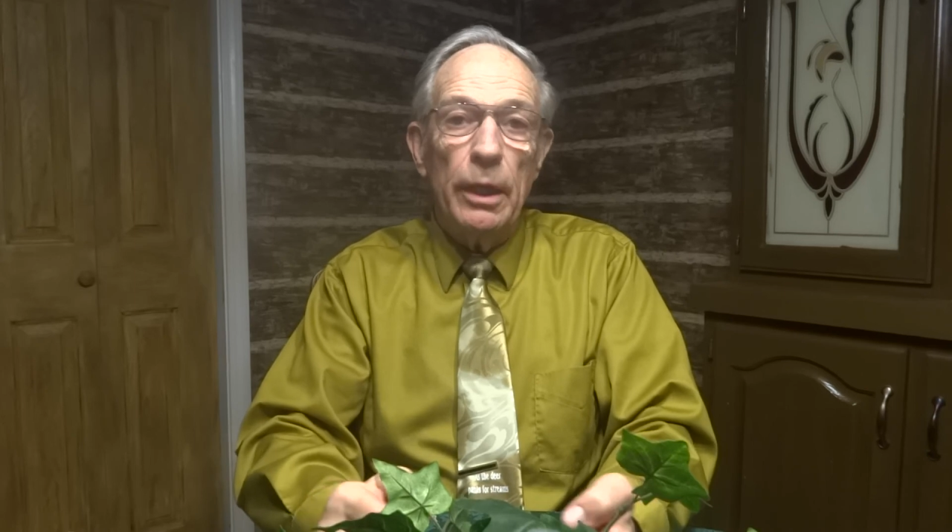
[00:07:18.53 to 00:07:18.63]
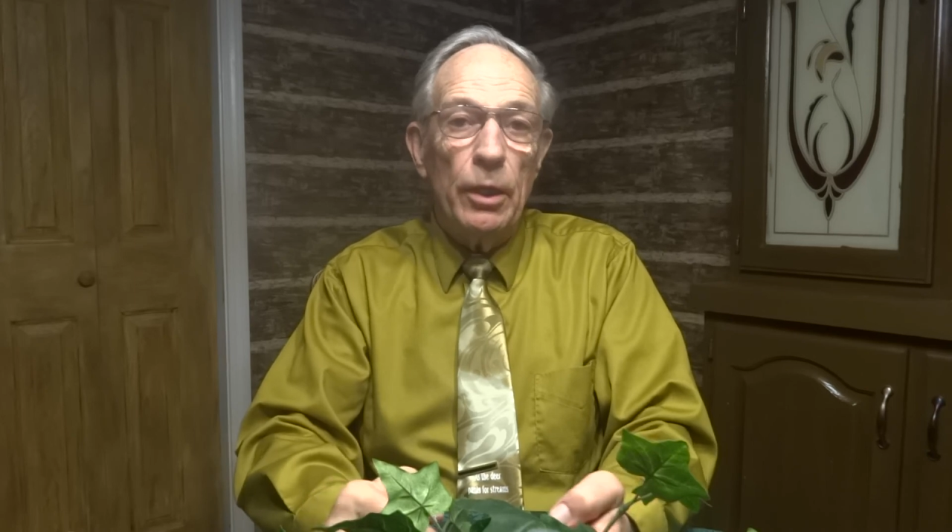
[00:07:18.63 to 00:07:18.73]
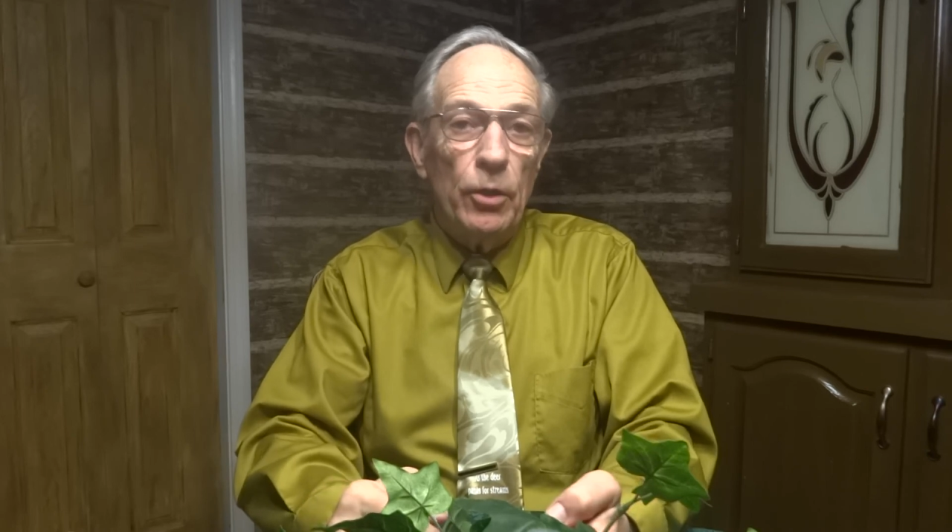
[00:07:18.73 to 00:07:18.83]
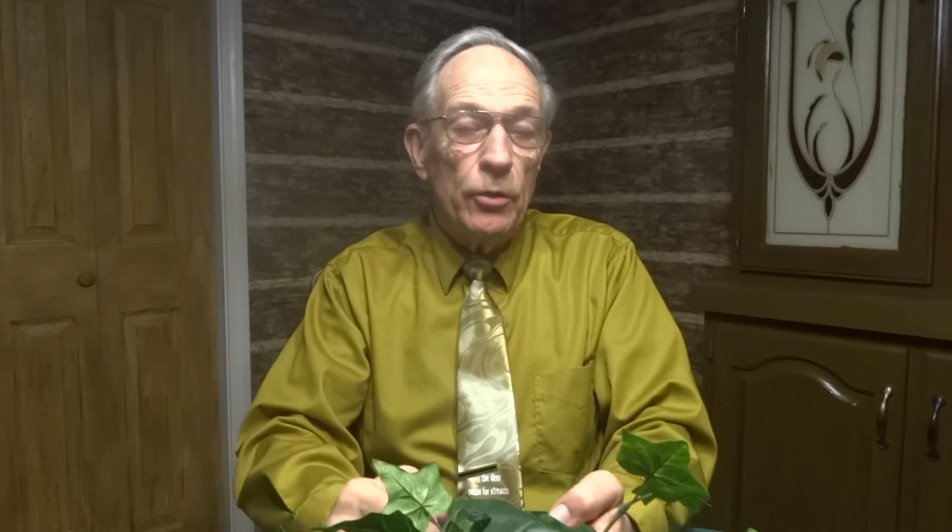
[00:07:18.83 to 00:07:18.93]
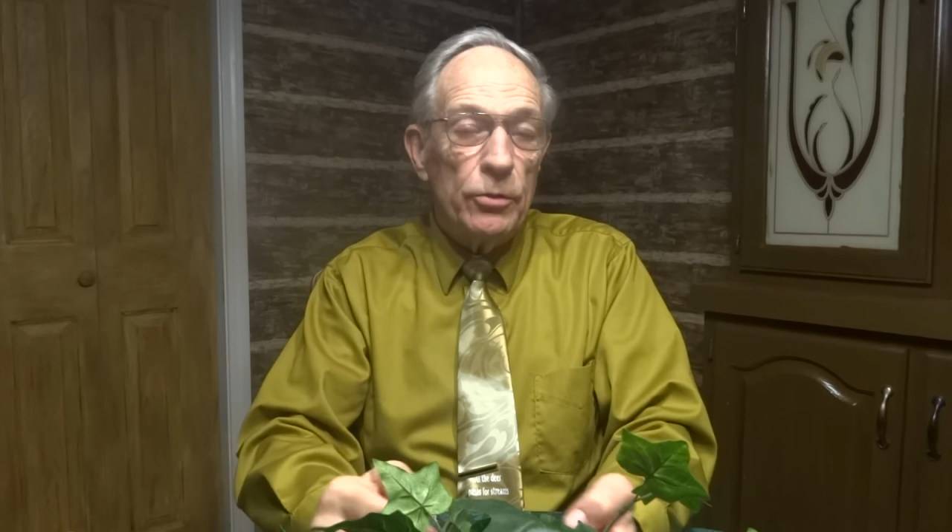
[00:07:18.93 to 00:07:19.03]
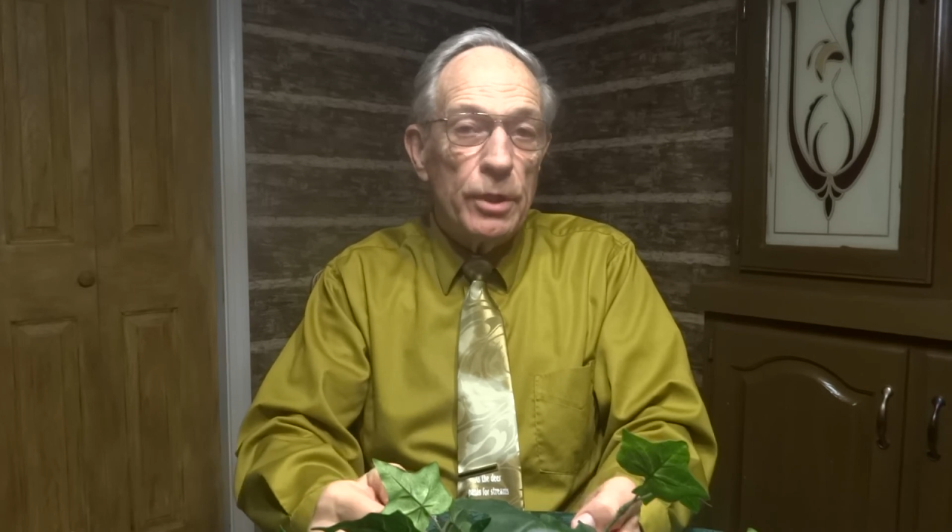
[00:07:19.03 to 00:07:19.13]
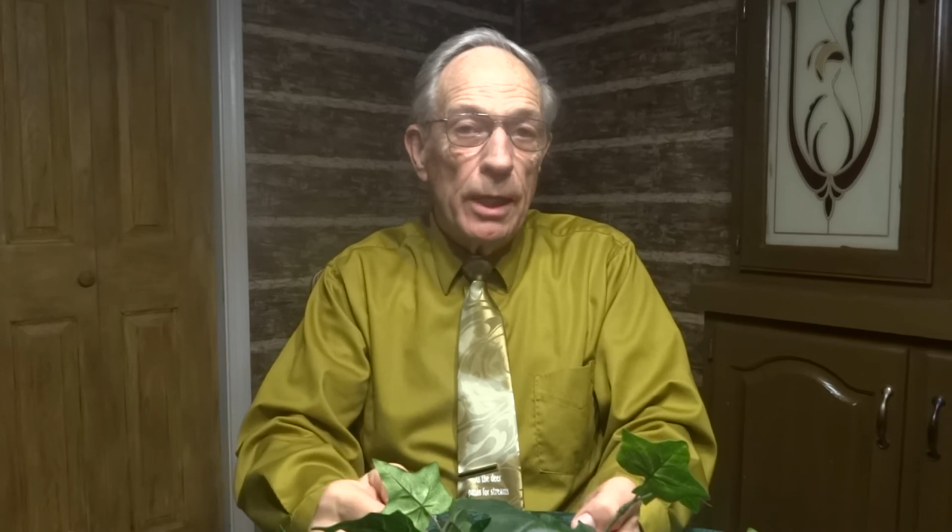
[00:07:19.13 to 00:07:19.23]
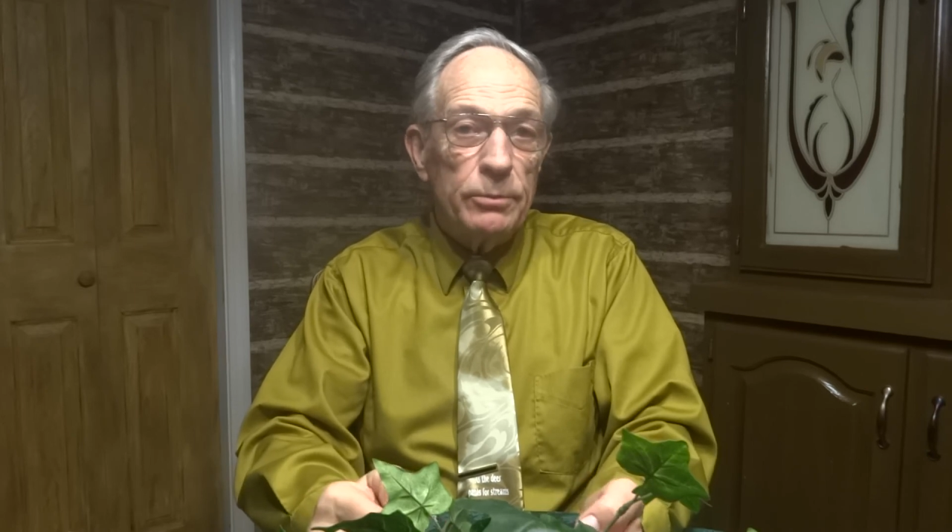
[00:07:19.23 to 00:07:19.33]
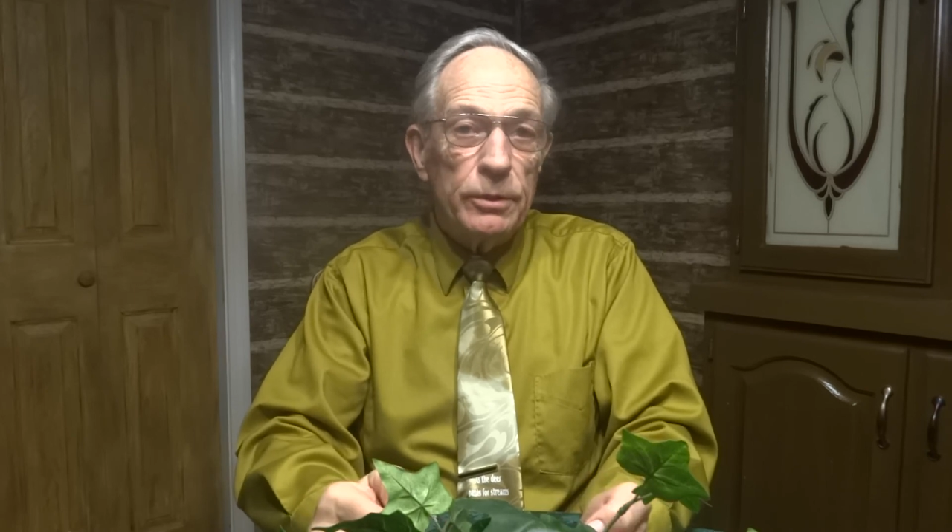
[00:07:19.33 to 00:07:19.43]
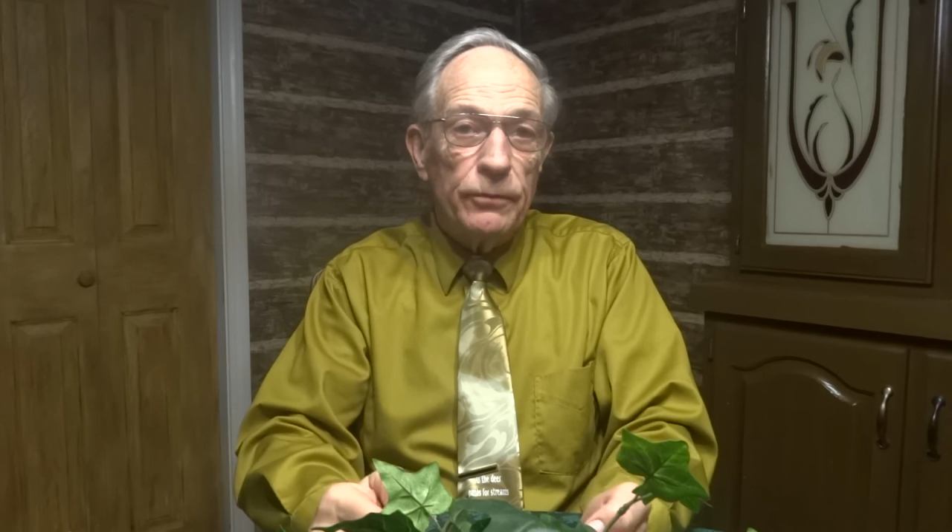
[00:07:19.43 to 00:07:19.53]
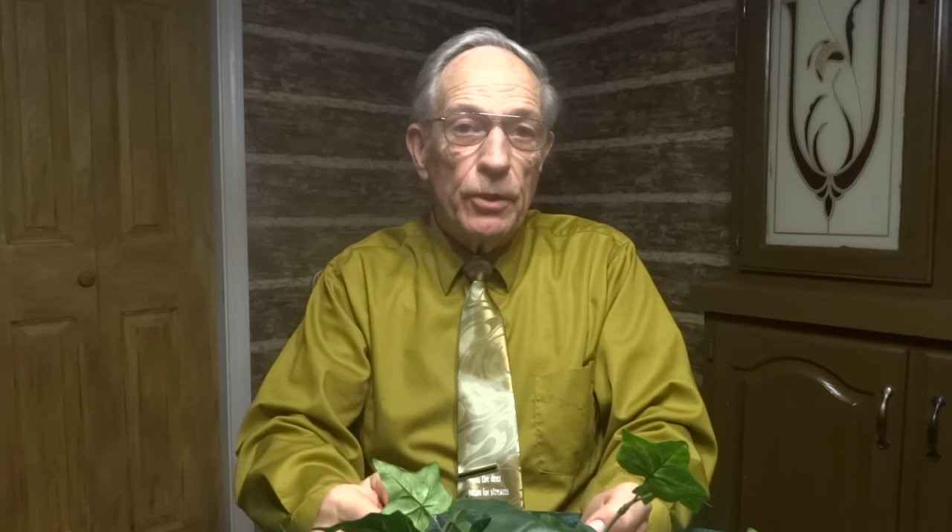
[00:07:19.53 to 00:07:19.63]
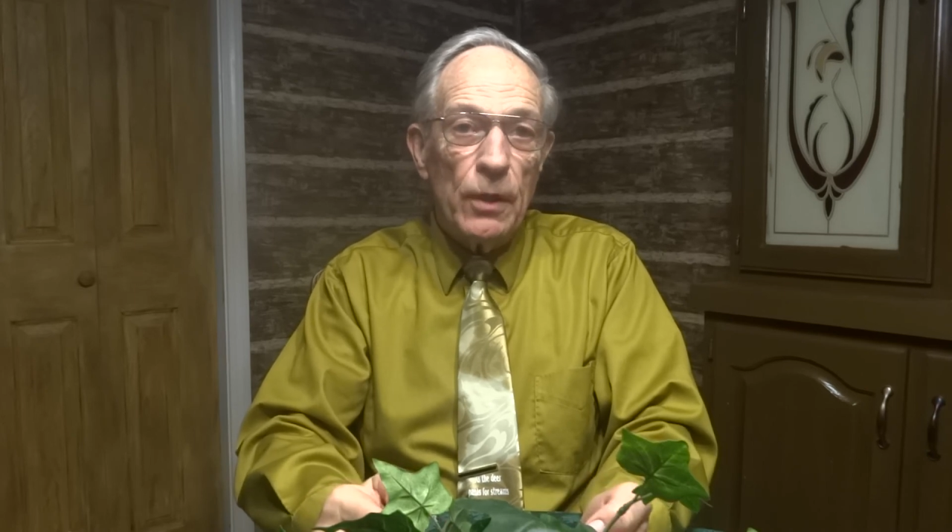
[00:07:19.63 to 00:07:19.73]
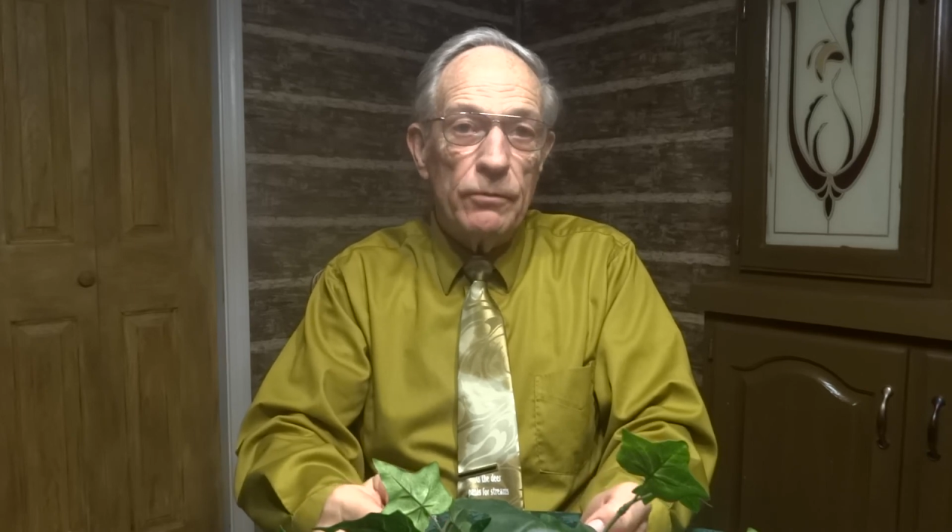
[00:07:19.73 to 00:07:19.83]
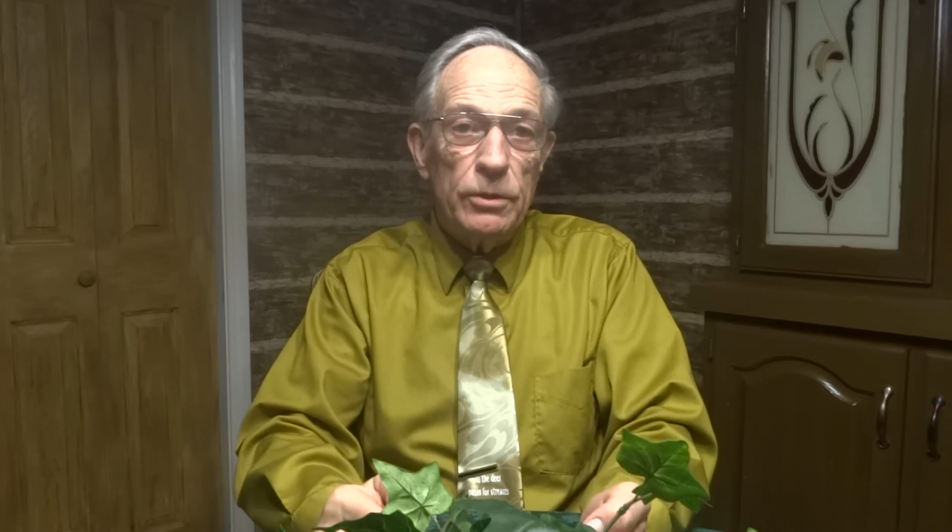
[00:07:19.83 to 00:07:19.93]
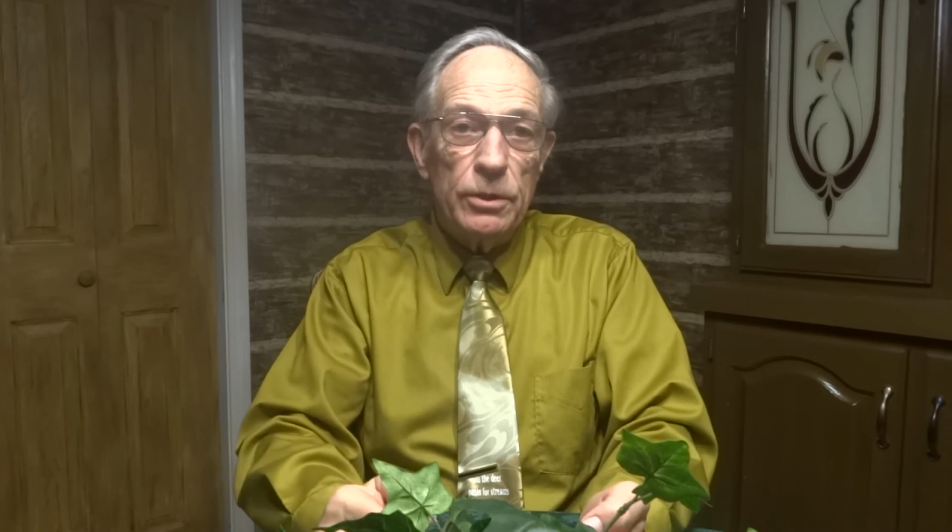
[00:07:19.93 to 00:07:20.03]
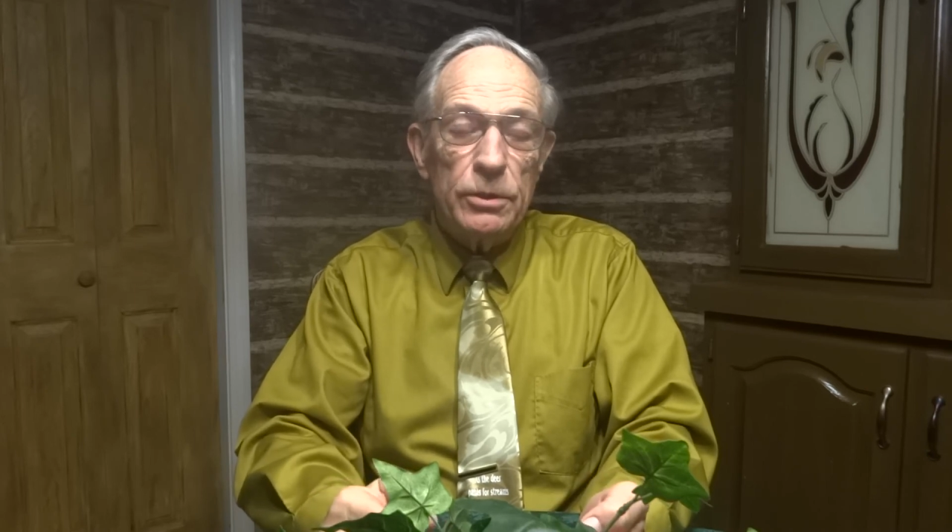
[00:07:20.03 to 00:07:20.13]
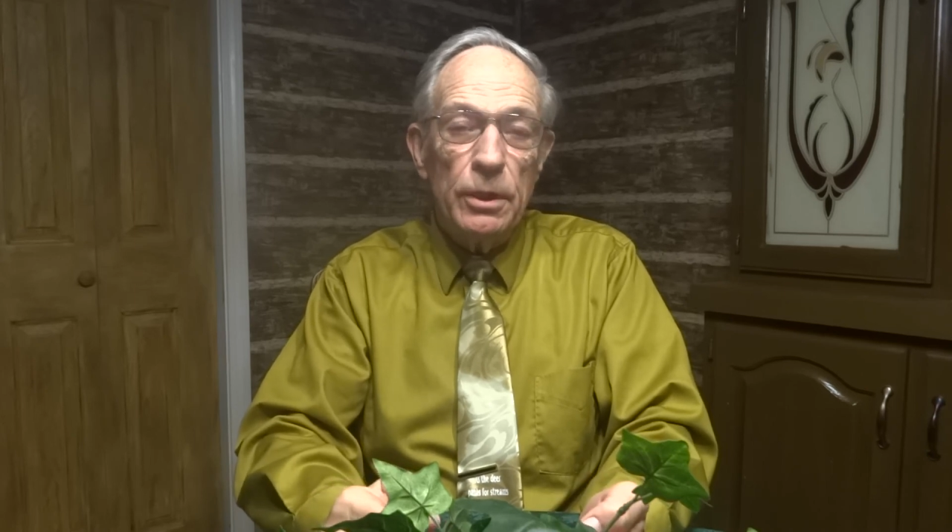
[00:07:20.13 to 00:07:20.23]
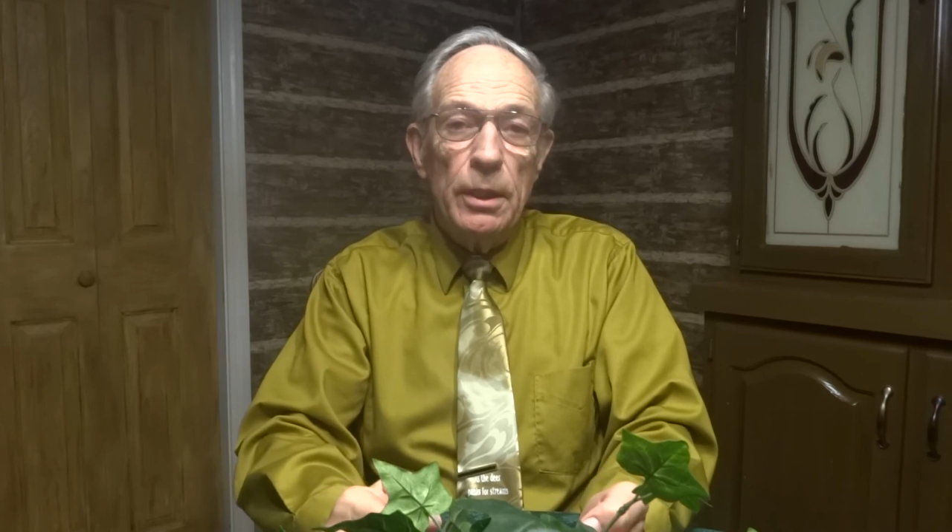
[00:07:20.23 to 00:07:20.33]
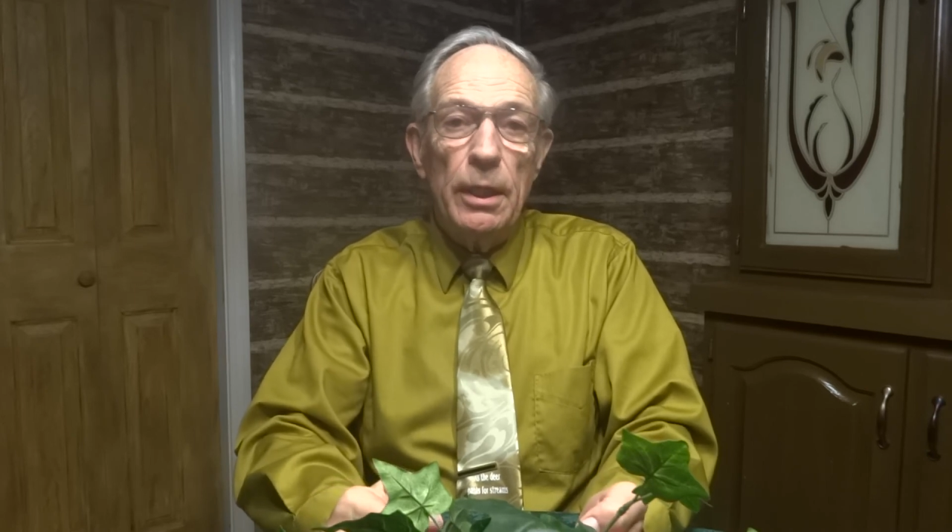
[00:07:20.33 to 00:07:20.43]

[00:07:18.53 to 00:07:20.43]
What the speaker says: and other types of coverages,